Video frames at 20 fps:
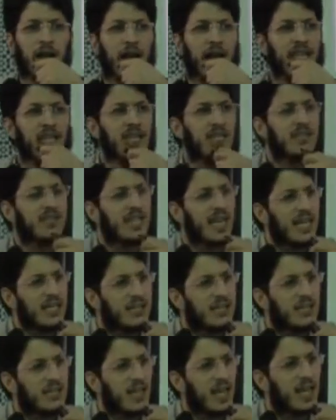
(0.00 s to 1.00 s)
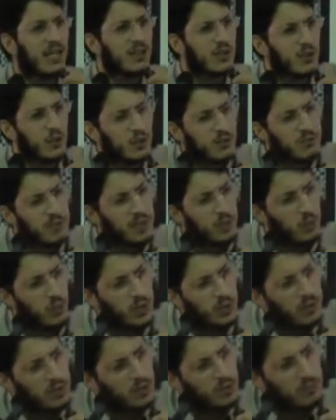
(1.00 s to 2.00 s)
And he says, excuse me,
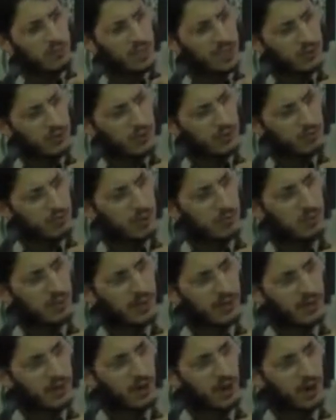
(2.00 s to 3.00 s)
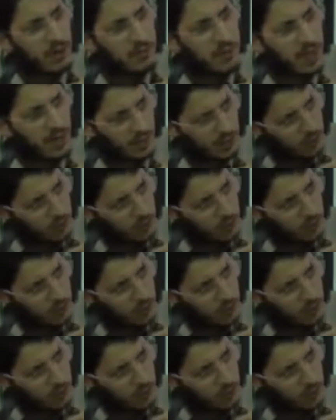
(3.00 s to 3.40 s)
what do you mean you have prepared an army?